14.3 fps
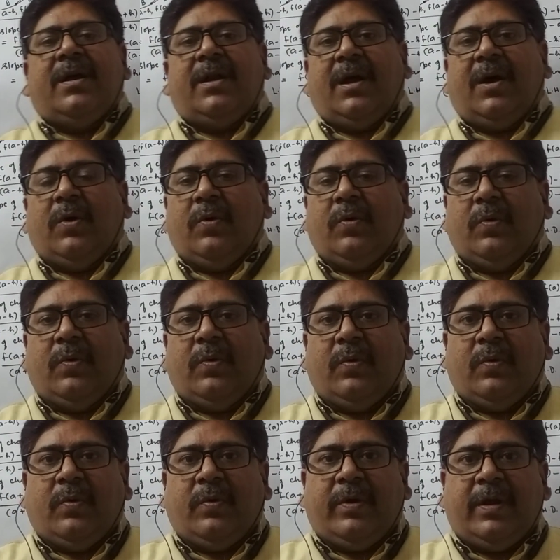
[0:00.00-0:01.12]
Now,
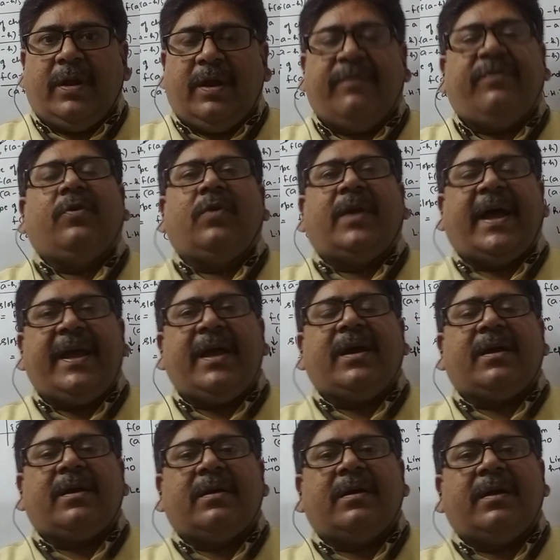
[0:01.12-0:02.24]
if you
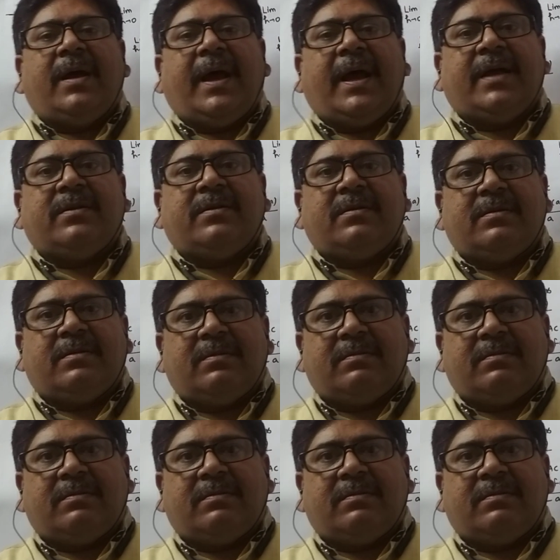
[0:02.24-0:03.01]
like and